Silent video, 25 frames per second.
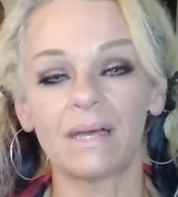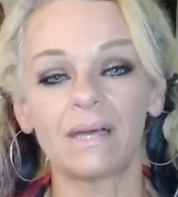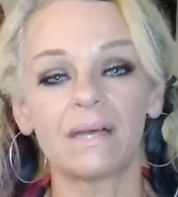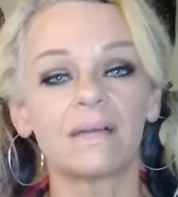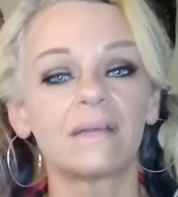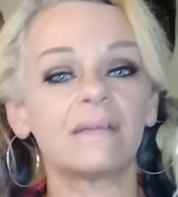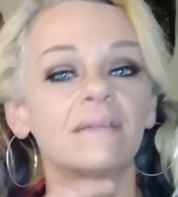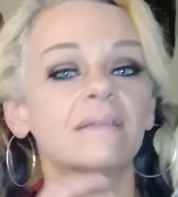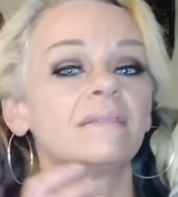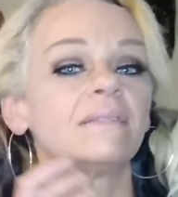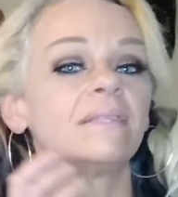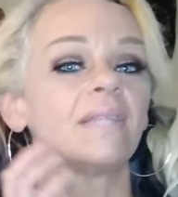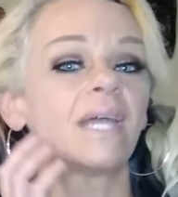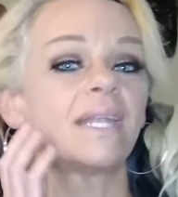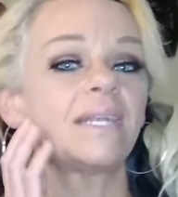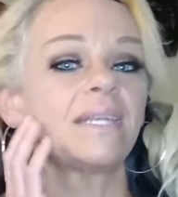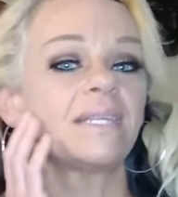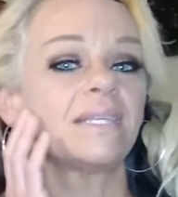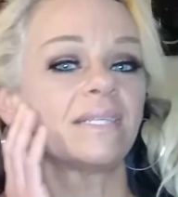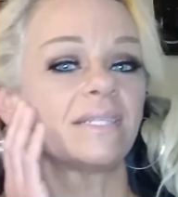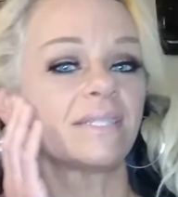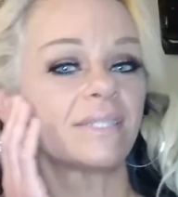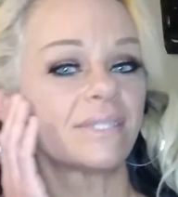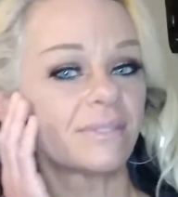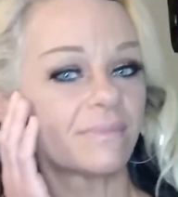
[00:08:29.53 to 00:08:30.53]

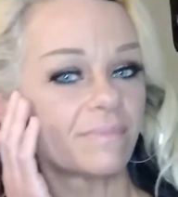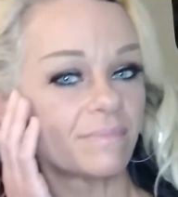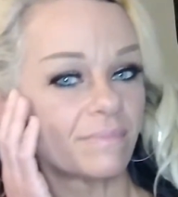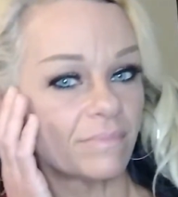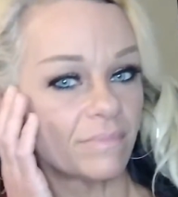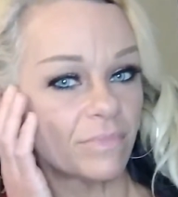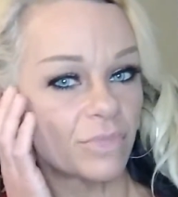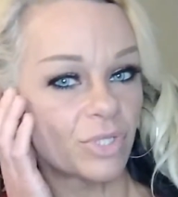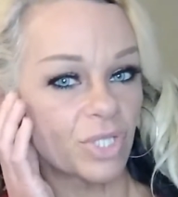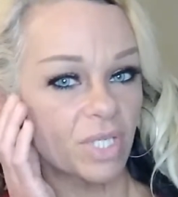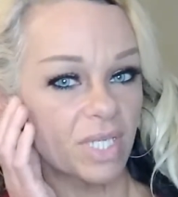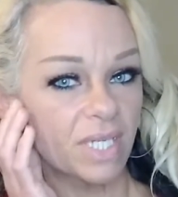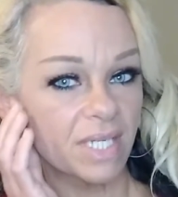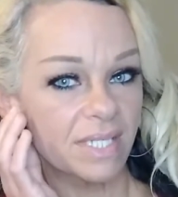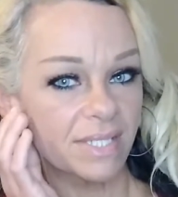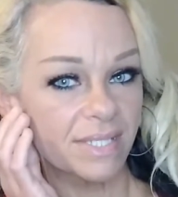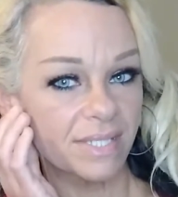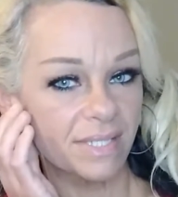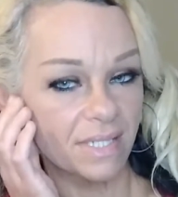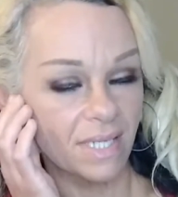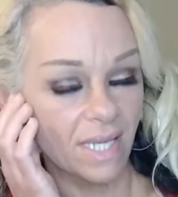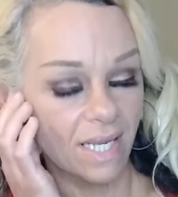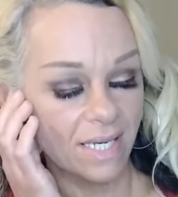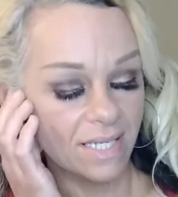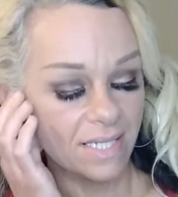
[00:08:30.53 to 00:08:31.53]
90s chicks and
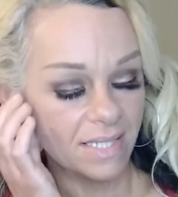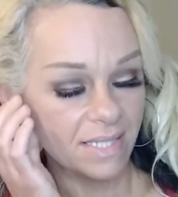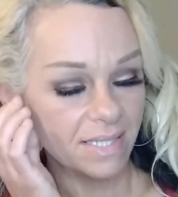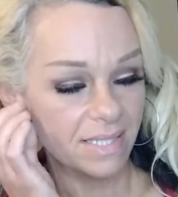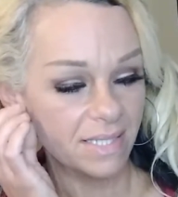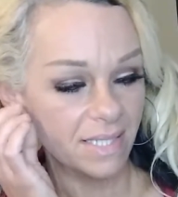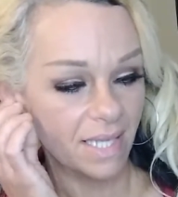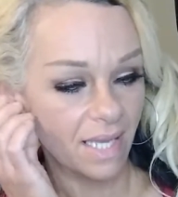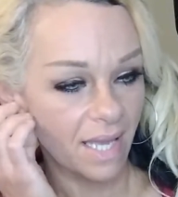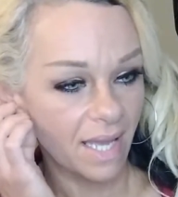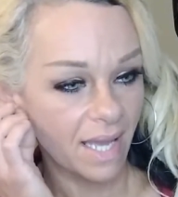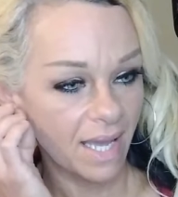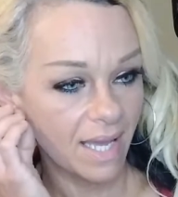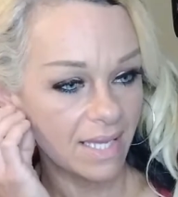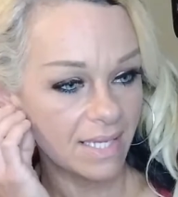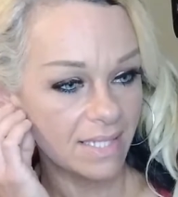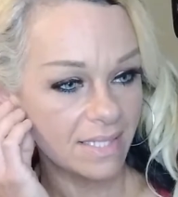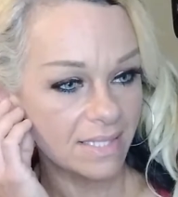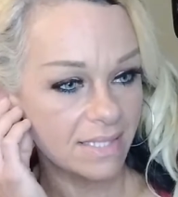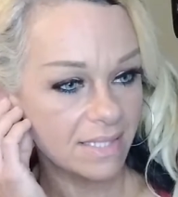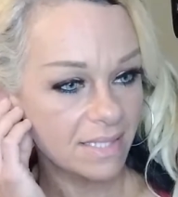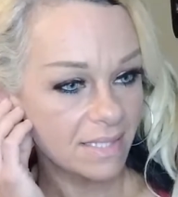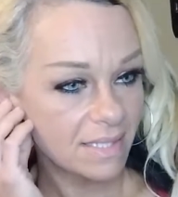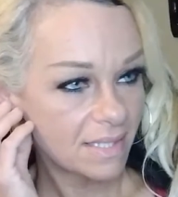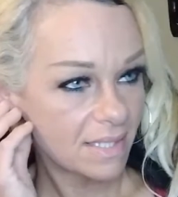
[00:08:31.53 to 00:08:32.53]
90s guys,
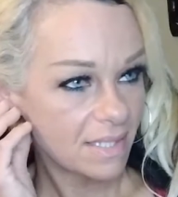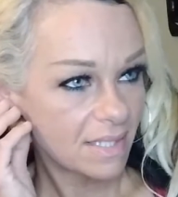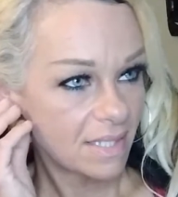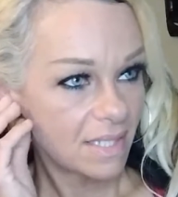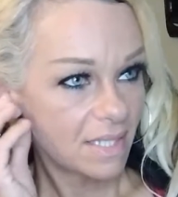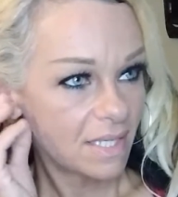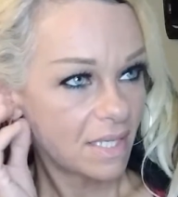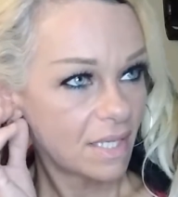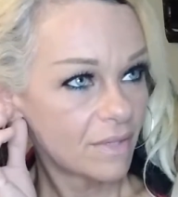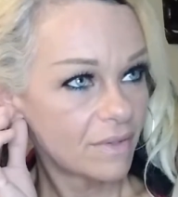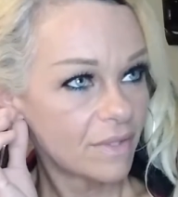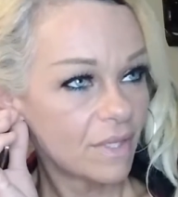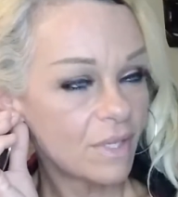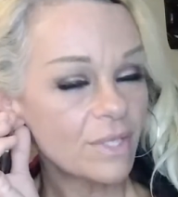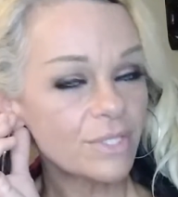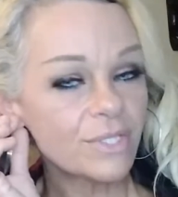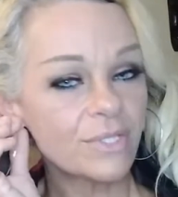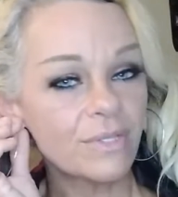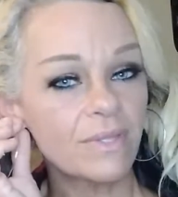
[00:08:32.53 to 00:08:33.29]
those are the